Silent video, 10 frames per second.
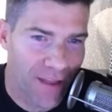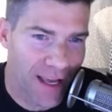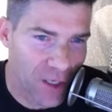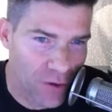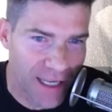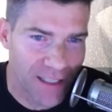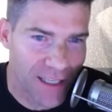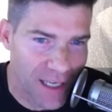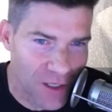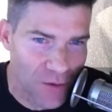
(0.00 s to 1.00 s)
that you
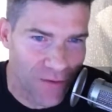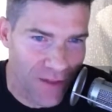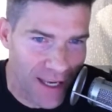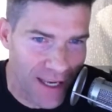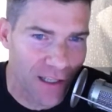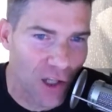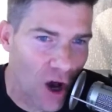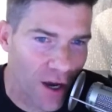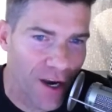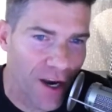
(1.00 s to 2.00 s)
continue thinking
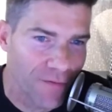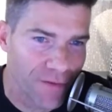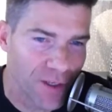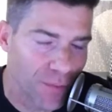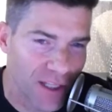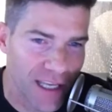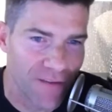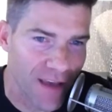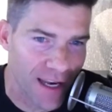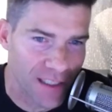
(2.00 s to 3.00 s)
long enough to
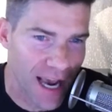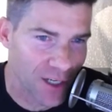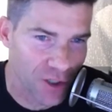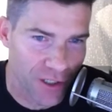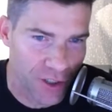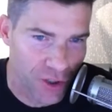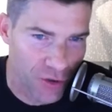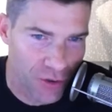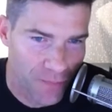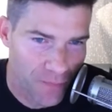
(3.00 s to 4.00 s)
believe that it's actually true.